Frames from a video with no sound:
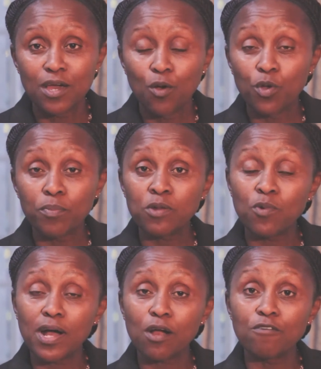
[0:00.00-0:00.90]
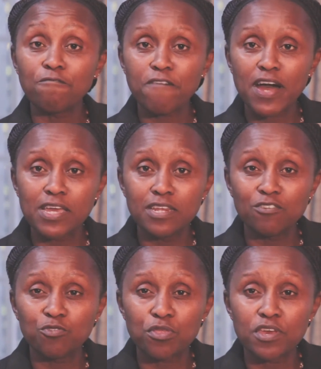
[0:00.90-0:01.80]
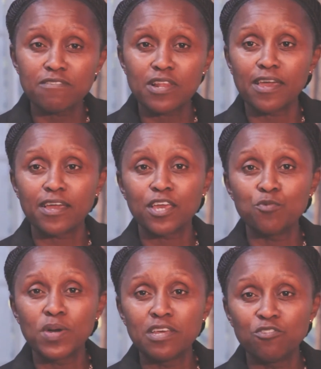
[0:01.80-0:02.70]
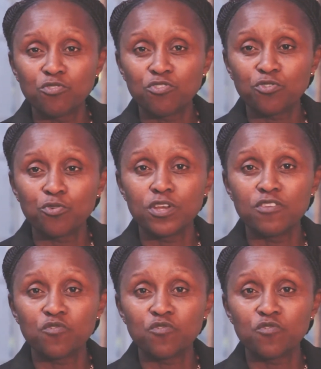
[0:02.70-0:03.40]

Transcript: Women were confined to things like human interest stories,